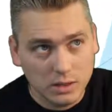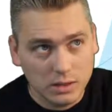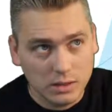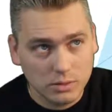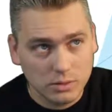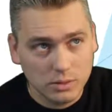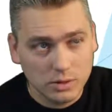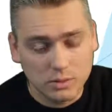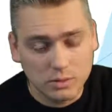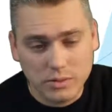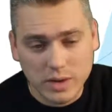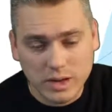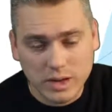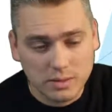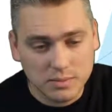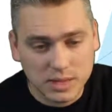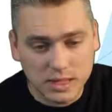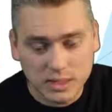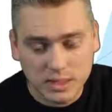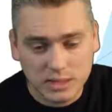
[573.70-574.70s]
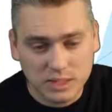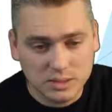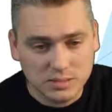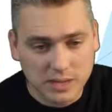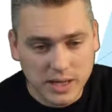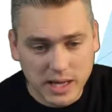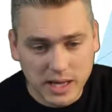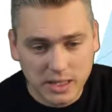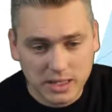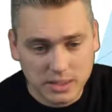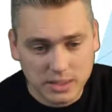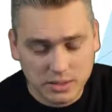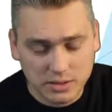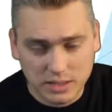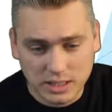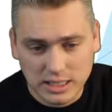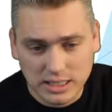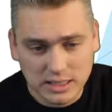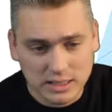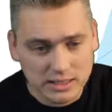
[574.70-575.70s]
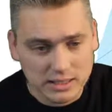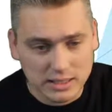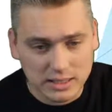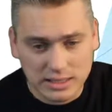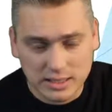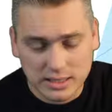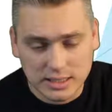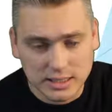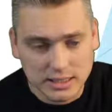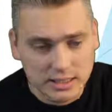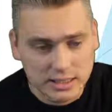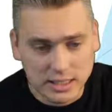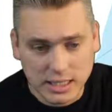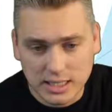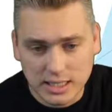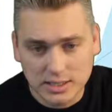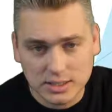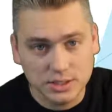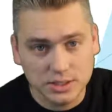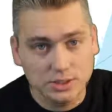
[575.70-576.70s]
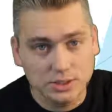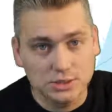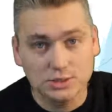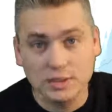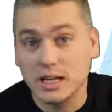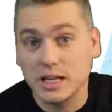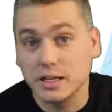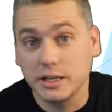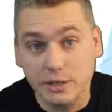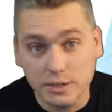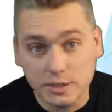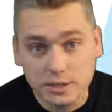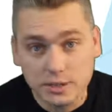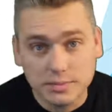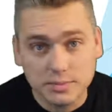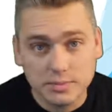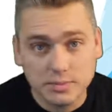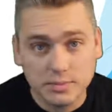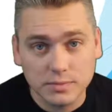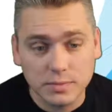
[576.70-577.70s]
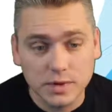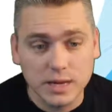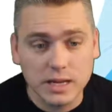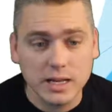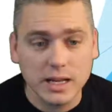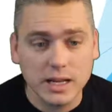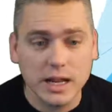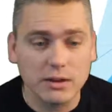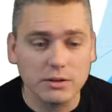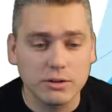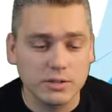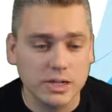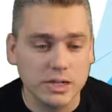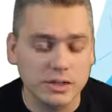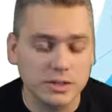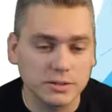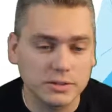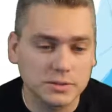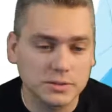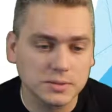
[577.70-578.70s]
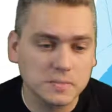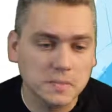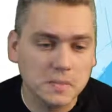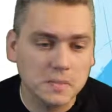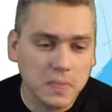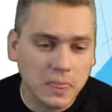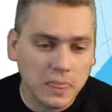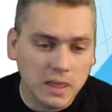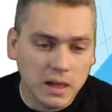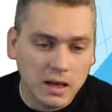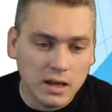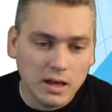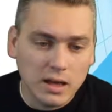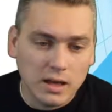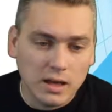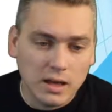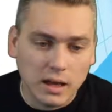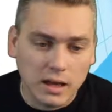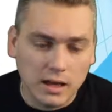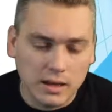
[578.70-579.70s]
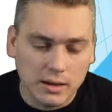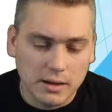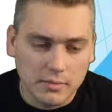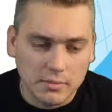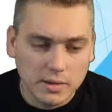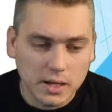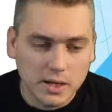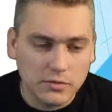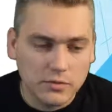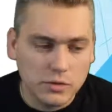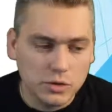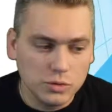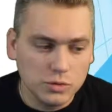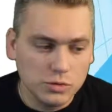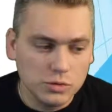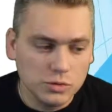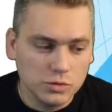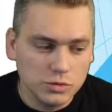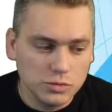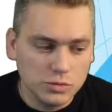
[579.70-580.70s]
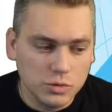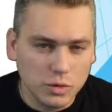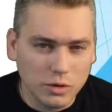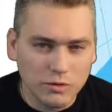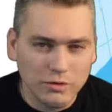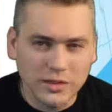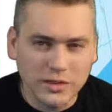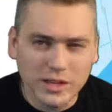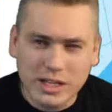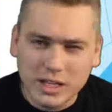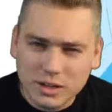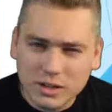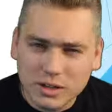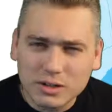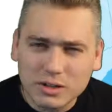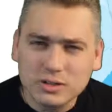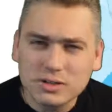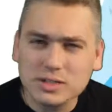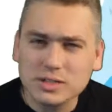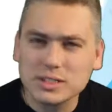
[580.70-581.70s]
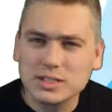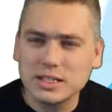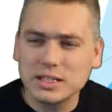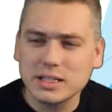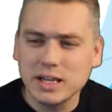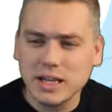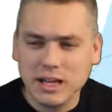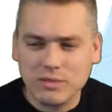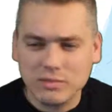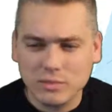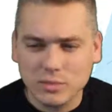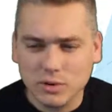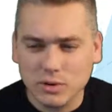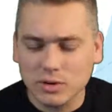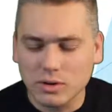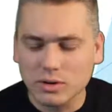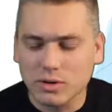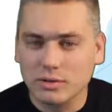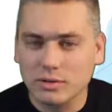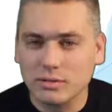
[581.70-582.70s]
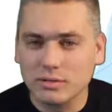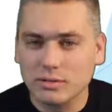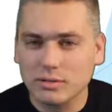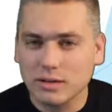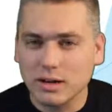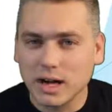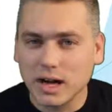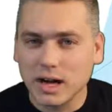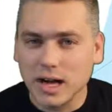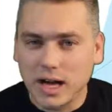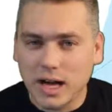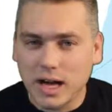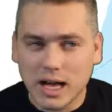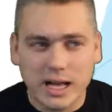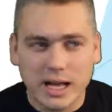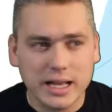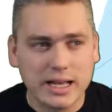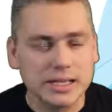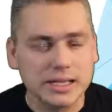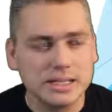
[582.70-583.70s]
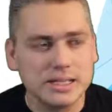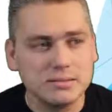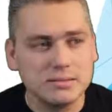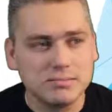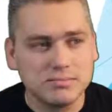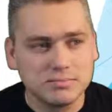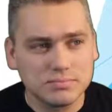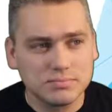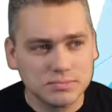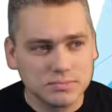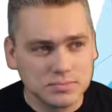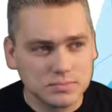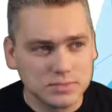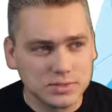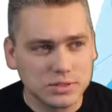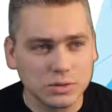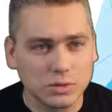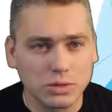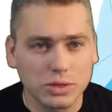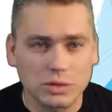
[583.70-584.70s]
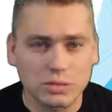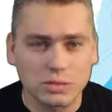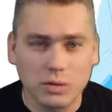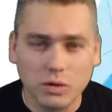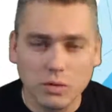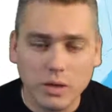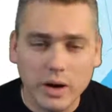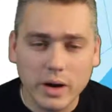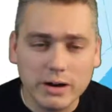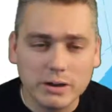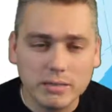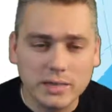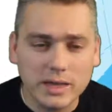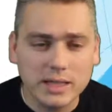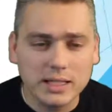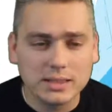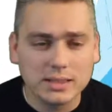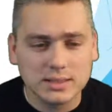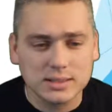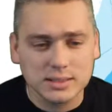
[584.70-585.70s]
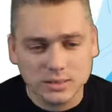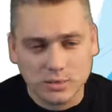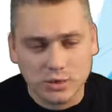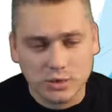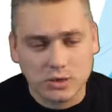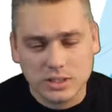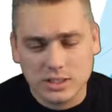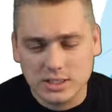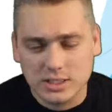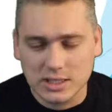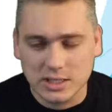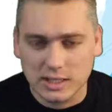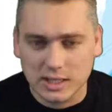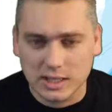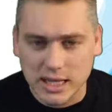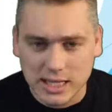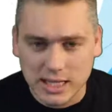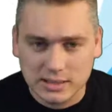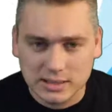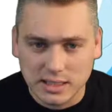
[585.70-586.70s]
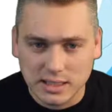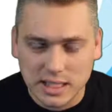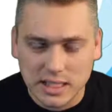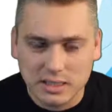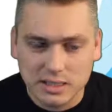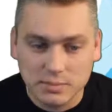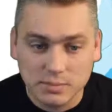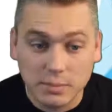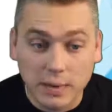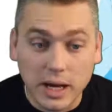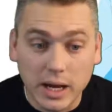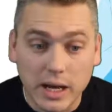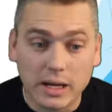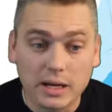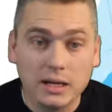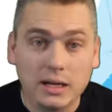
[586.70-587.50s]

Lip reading: with the recommended specs, it could easily last you 10 years, right? 8 or 10 years. If you do more videos and you have more high storage requirements, of course, it's going to last less. But